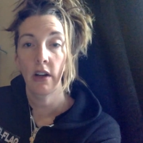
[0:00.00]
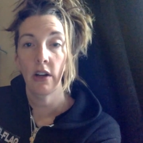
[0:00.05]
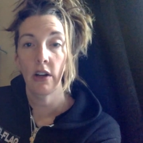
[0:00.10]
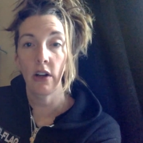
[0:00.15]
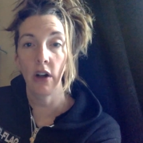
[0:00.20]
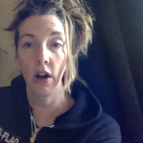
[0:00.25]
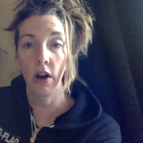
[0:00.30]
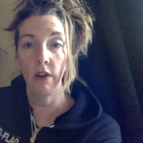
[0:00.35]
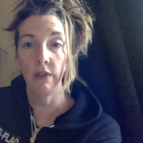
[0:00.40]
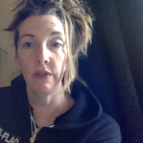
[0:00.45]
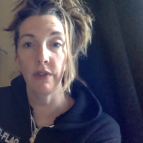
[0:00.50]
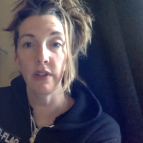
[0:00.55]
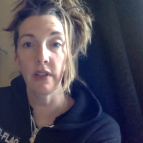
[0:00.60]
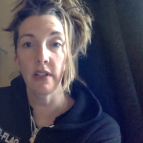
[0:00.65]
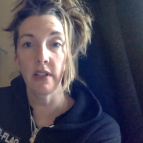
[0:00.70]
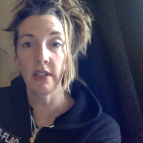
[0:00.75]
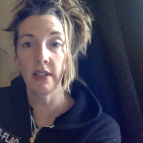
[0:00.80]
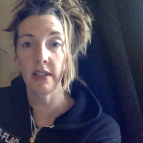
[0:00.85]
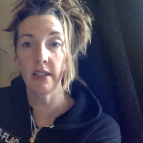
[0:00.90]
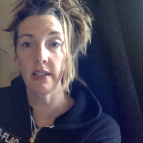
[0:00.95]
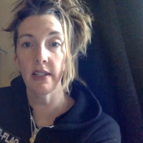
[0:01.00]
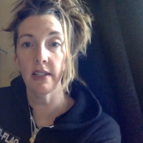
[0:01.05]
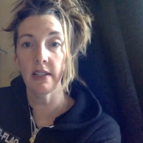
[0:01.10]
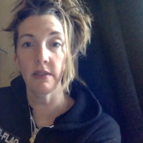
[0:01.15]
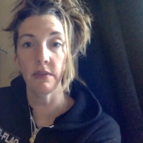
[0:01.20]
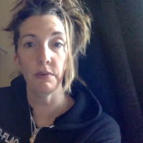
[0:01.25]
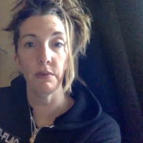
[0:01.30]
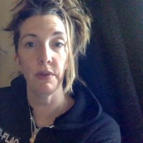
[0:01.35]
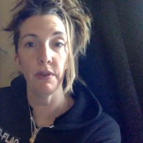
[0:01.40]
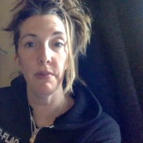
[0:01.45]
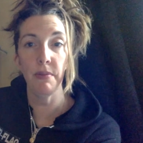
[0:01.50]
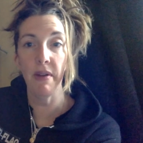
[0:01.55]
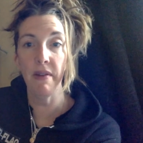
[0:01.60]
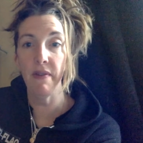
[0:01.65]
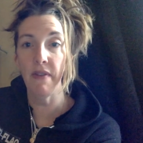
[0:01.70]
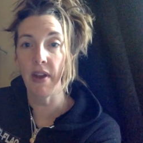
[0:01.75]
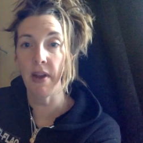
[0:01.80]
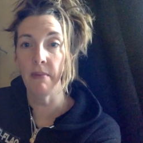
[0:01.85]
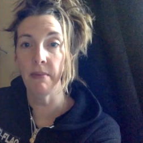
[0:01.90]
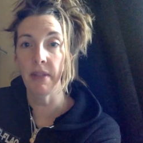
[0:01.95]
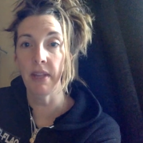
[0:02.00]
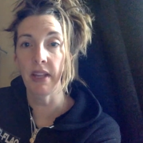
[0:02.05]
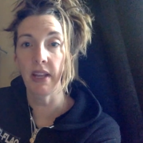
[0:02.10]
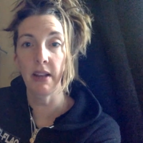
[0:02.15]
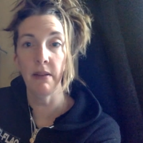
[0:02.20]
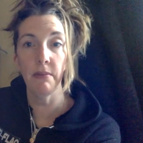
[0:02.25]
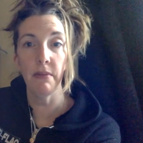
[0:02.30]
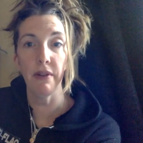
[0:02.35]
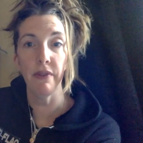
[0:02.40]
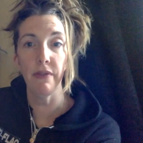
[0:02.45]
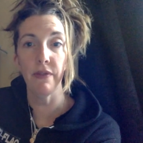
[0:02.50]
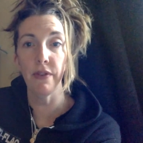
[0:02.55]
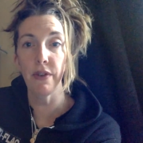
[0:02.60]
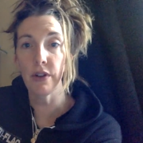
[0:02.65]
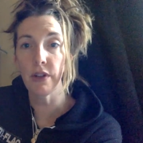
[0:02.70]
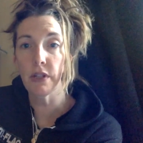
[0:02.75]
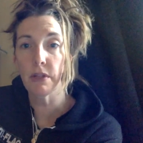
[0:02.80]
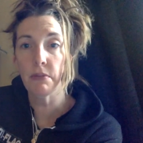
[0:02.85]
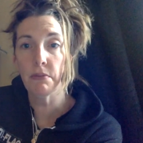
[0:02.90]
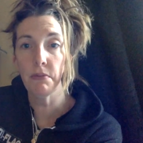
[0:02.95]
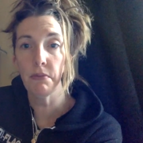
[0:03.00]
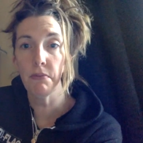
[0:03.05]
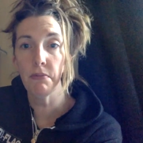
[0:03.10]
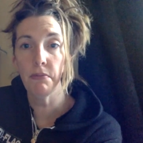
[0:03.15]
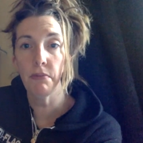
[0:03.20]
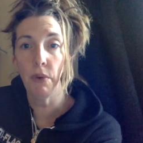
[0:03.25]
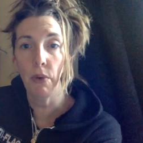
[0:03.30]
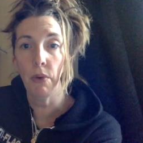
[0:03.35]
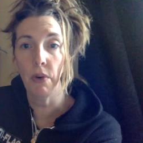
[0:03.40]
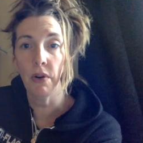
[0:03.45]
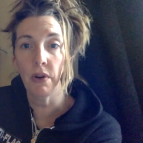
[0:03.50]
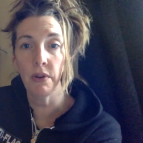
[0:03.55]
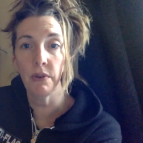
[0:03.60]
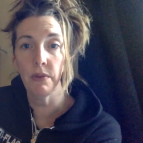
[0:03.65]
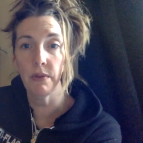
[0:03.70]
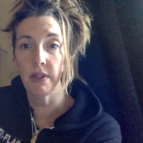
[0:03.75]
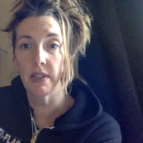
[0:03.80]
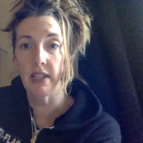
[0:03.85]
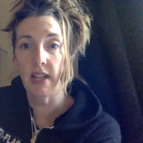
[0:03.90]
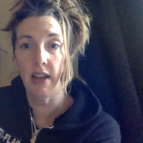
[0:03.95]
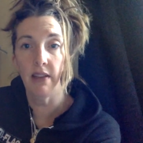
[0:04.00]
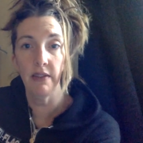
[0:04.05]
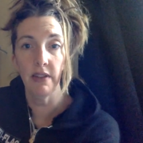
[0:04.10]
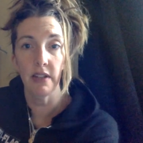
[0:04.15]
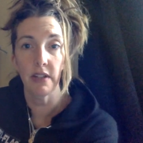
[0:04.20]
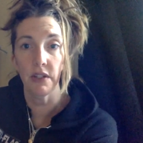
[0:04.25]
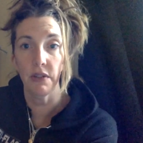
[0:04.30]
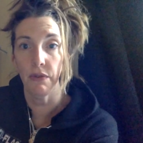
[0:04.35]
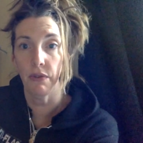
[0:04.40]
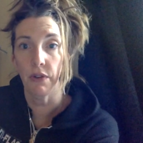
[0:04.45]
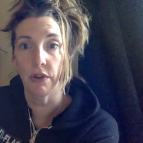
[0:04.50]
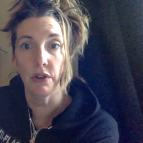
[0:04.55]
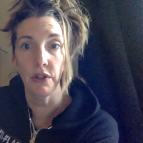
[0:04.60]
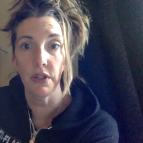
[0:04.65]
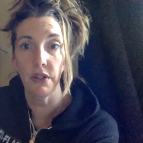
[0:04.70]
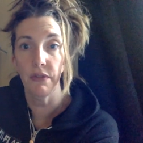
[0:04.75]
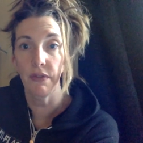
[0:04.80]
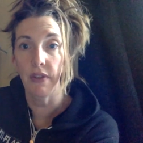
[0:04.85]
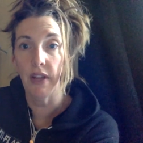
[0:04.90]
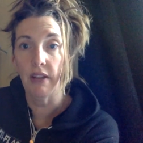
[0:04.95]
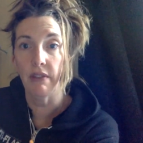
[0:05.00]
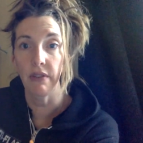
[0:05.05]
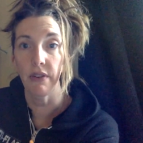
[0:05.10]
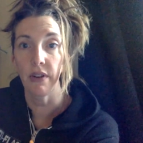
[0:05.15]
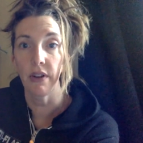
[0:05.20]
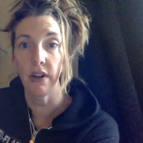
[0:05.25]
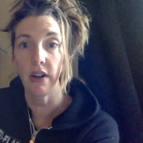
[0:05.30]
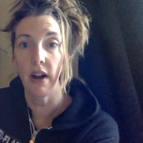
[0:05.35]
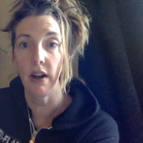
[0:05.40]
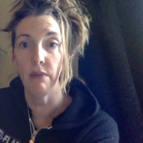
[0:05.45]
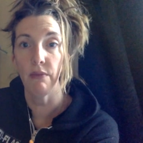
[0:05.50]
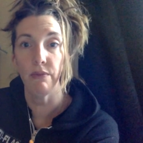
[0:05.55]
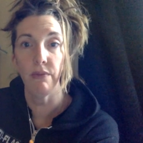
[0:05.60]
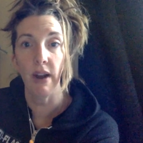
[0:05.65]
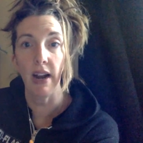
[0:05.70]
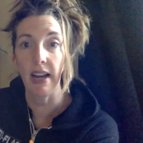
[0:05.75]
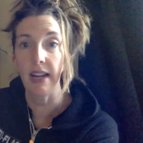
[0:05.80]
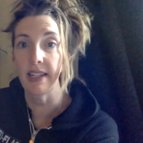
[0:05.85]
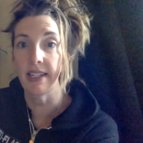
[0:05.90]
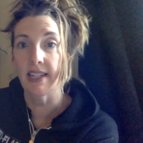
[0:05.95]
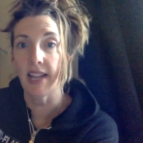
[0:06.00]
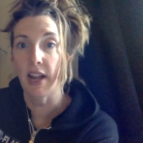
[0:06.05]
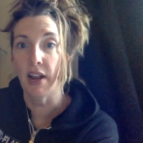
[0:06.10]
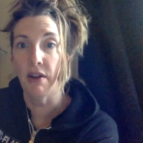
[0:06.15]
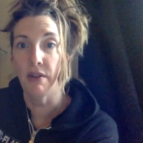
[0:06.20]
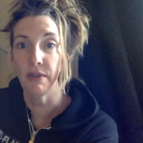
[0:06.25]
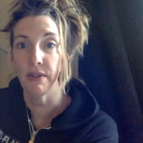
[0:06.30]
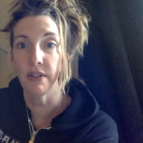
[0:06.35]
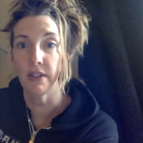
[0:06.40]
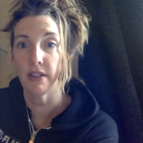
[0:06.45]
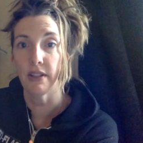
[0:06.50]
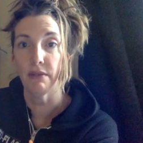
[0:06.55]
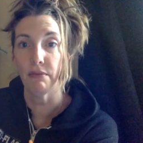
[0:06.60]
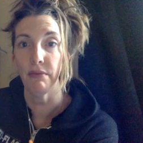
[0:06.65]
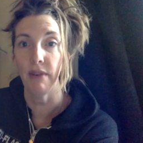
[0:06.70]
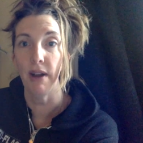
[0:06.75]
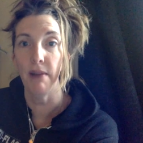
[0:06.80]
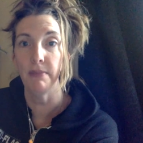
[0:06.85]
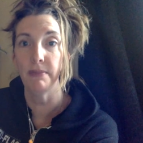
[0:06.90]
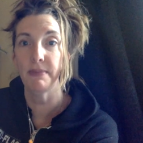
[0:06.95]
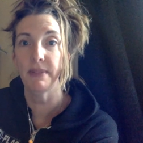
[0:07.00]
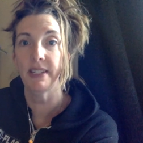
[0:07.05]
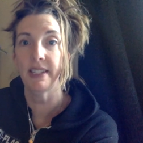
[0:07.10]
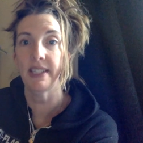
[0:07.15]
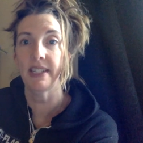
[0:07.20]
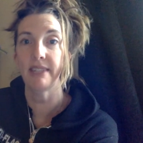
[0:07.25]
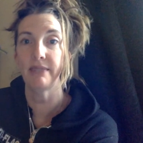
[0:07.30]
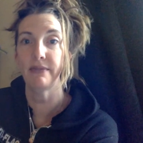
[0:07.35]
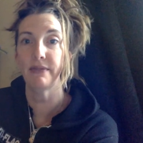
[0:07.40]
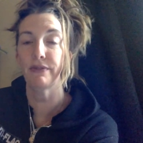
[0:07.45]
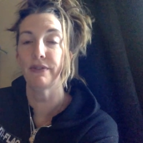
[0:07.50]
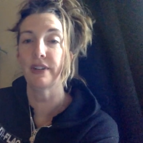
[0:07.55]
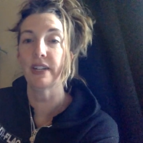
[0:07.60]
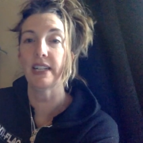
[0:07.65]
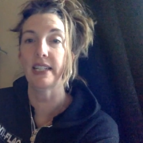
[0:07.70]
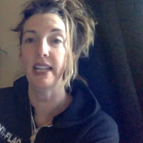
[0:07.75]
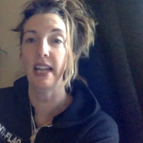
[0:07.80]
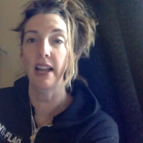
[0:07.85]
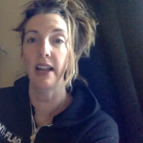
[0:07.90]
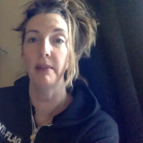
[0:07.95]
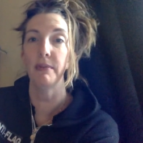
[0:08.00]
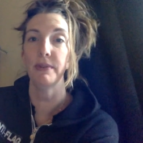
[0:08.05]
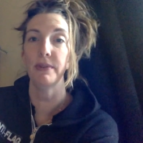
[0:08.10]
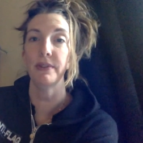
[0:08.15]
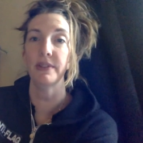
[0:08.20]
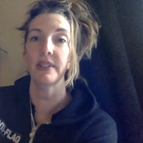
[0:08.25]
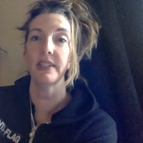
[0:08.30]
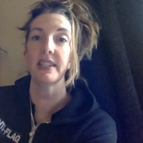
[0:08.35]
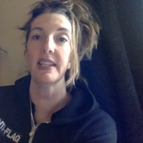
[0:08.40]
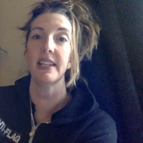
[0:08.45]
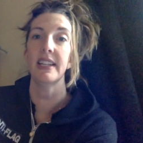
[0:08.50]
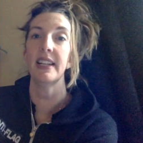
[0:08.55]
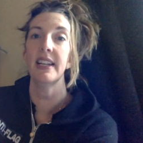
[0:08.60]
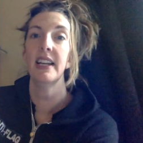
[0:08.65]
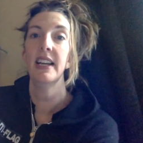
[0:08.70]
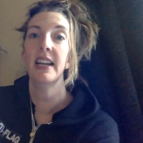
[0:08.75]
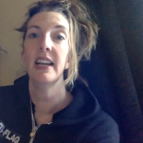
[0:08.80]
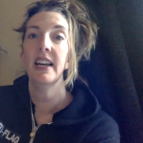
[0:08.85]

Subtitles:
conference with my family. My firstborn was having his first fever. I ran down to the reps. Free tables, and